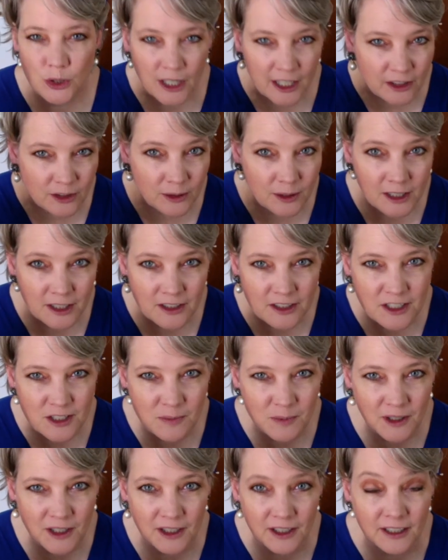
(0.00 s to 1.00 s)
Can you hear
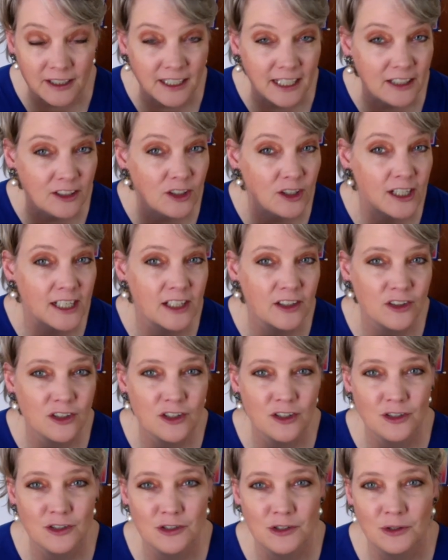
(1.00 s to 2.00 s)
spirit? Can you hear
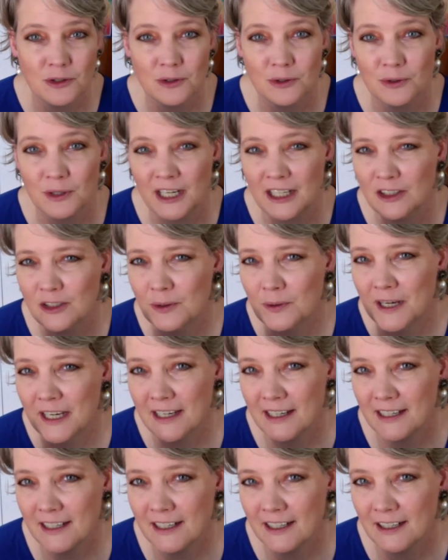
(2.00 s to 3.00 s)
your soul? Can you
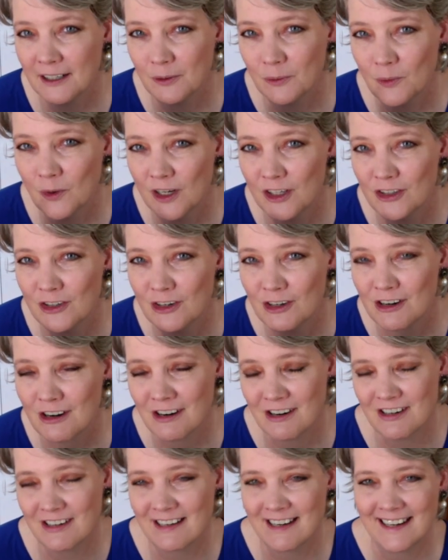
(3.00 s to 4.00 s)
hear what your
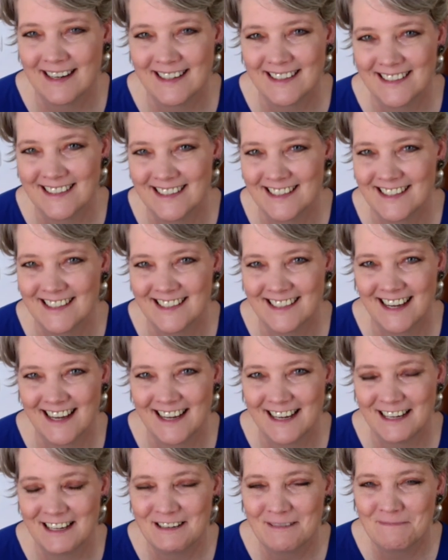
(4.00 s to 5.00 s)
heart has to
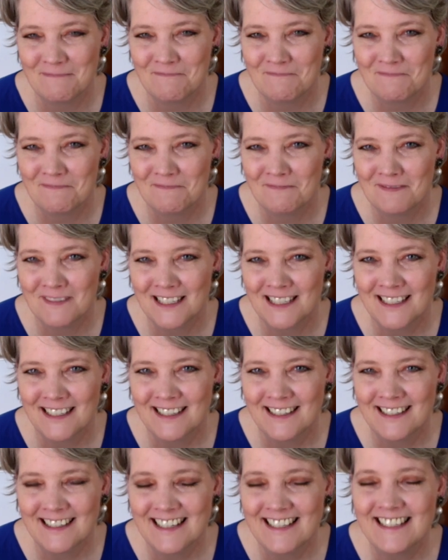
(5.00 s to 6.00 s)
say?
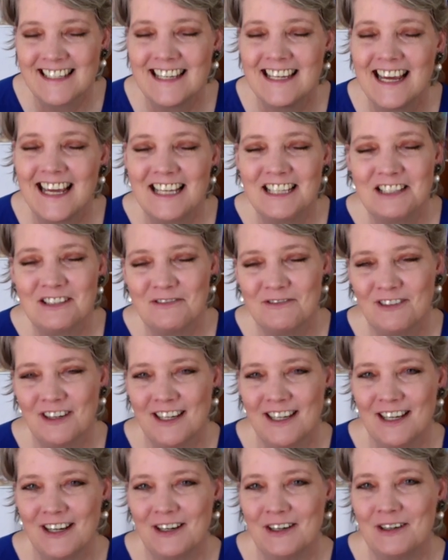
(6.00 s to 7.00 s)
Today's
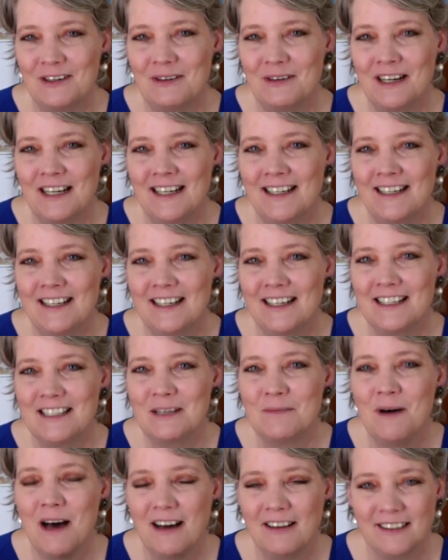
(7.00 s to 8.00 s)
video is
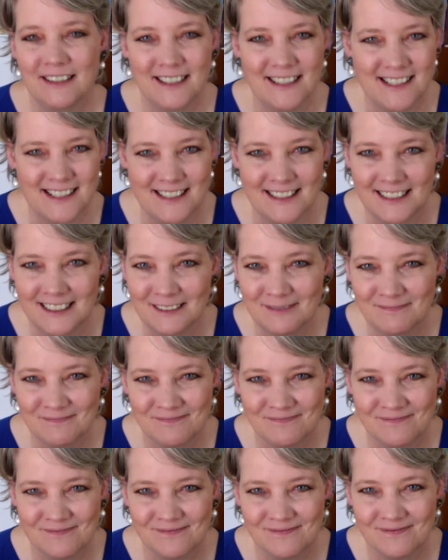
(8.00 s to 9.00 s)
about listening
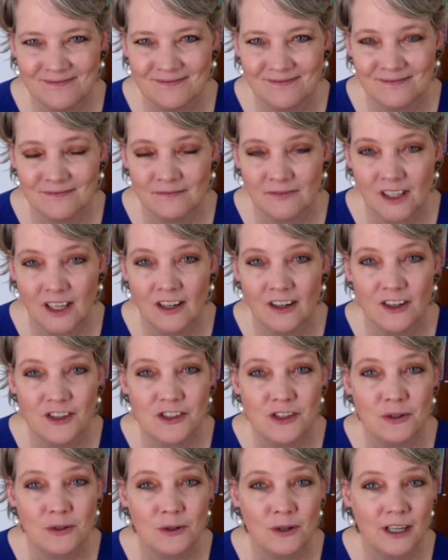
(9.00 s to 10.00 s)
and
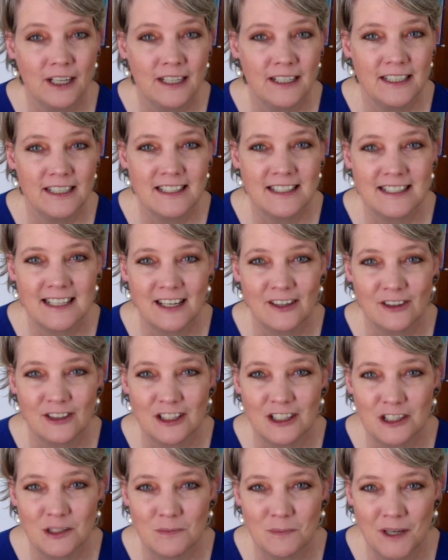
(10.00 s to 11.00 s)
also creating
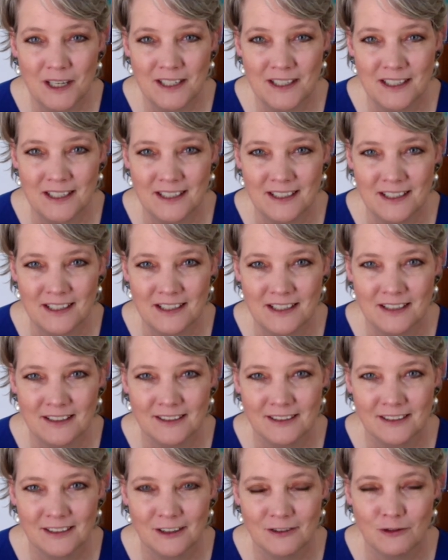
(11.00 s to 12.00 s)
sacred spaces
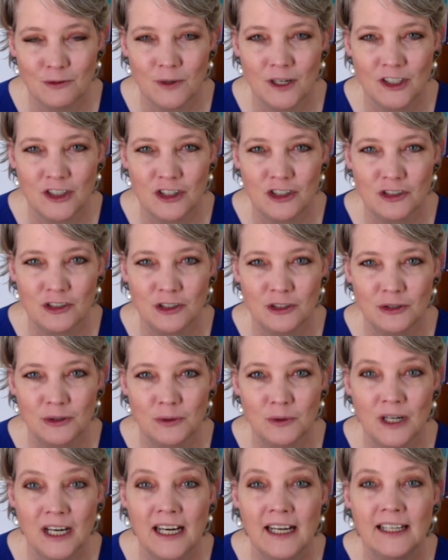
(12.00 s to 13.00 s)
of which
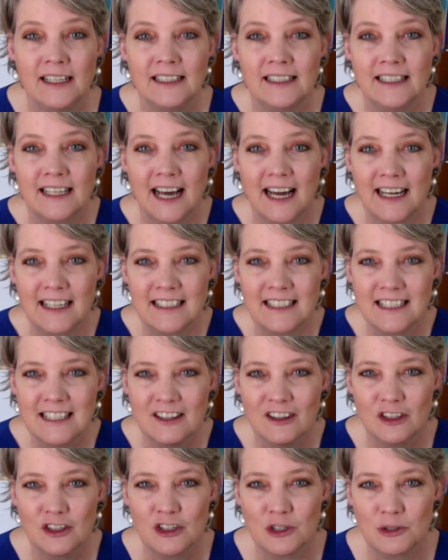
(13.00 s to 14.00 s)
to collect
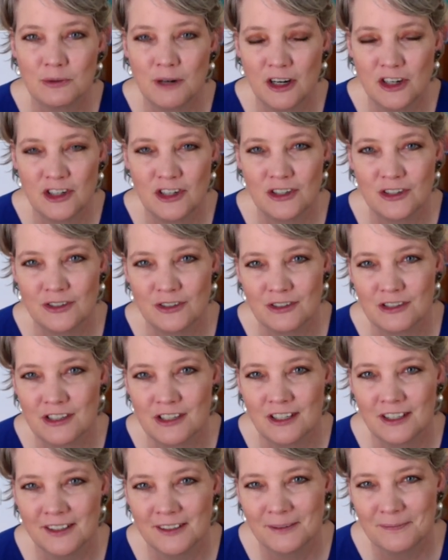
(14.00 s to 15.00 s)
the treasures